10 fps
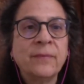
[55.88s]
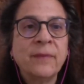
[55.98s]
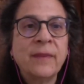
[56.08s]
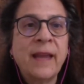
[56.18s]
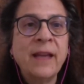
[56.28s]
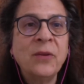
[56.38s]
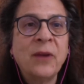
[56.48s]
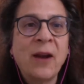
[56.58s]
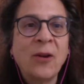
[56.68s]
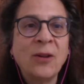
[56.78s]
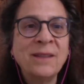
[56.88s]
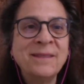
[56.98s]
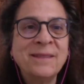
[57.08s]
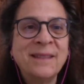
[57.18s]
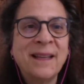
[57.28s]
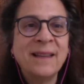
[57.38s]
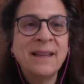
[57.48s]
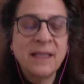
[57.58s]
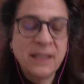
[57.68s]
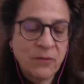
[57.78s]
Thank you, Carolyn, and
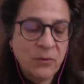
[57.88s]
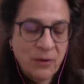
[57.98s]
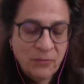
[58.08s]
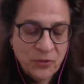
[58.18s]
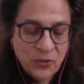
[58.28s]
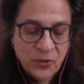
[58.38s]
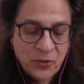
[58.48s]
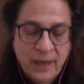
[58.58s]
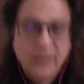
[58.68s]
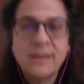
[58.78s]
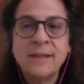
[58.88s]
thanks everyone for joining us.